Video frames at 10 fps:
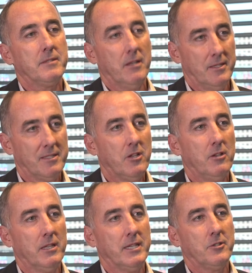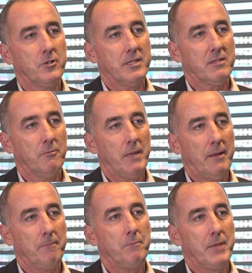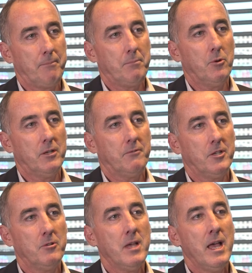So there's certainly interest from that point of view.